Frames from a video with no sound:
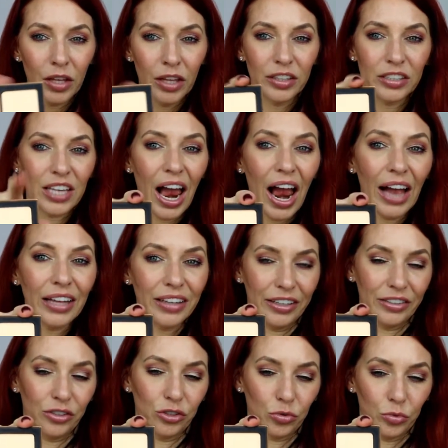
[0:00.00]
this
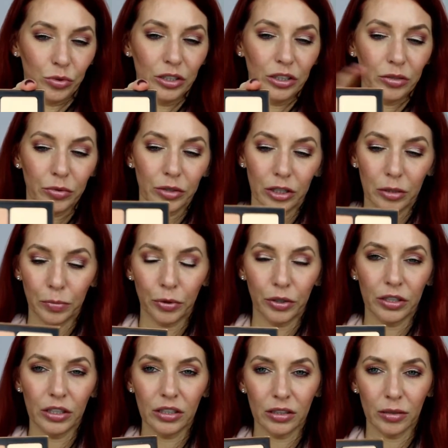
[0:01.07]
highlighter is really, really
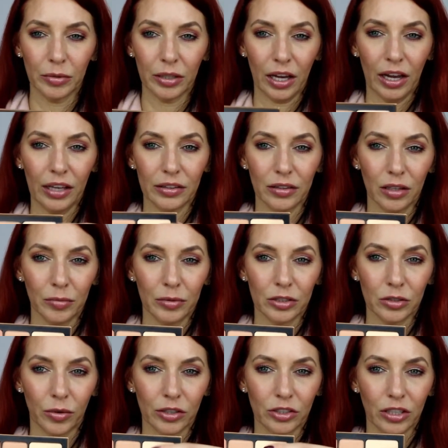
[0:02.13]
pretty. Let me
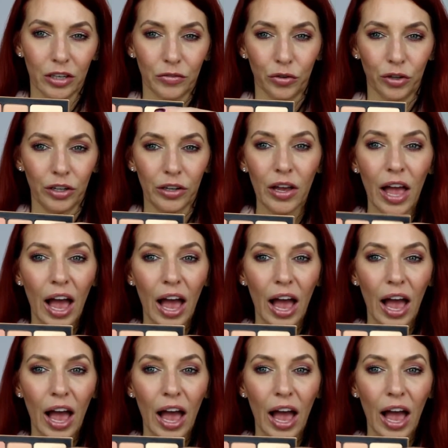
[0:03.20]
swatch that for you.